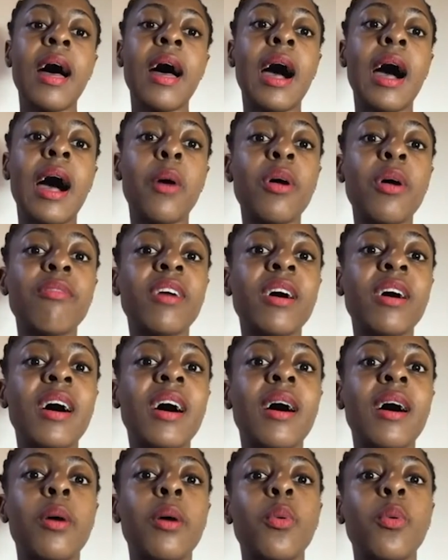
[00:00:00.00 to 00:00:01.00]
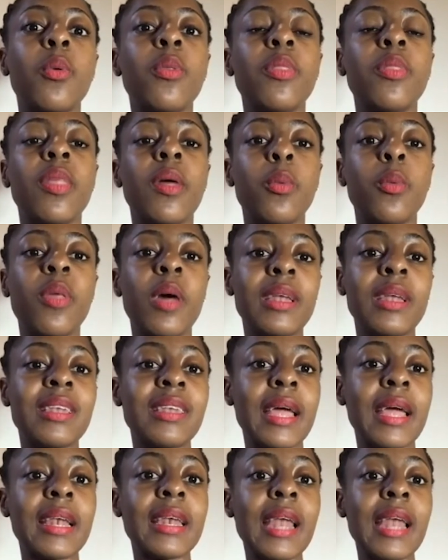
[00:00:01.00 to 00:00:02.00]
However, the
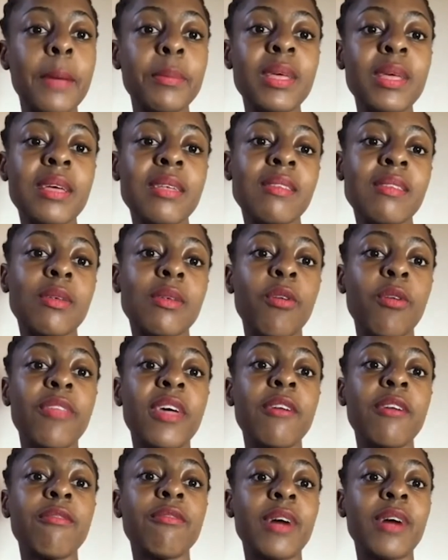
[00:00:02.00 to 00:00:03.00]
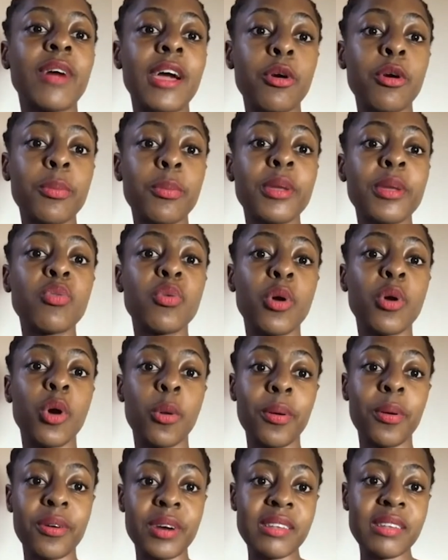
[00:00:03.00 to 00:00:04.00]
dynamics of the environment we're
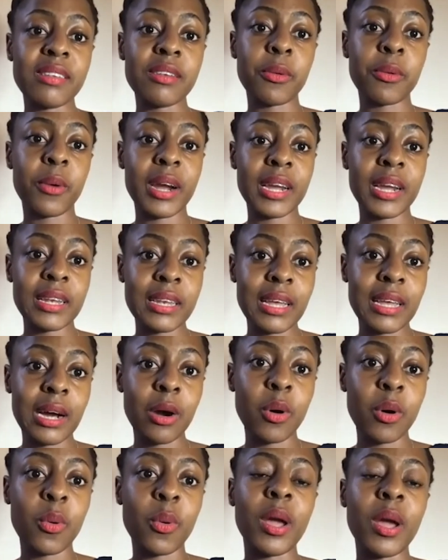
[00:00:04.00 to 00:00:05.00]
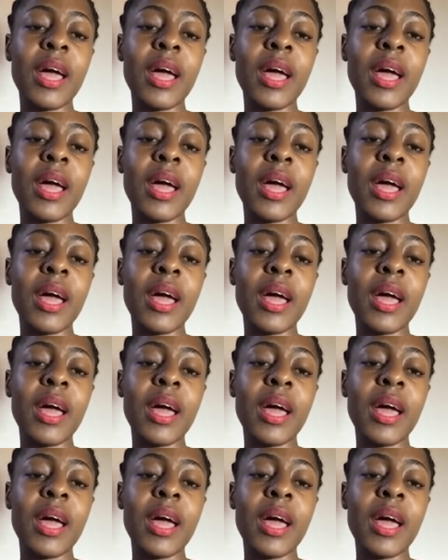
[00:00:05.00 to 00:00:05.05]
operating right now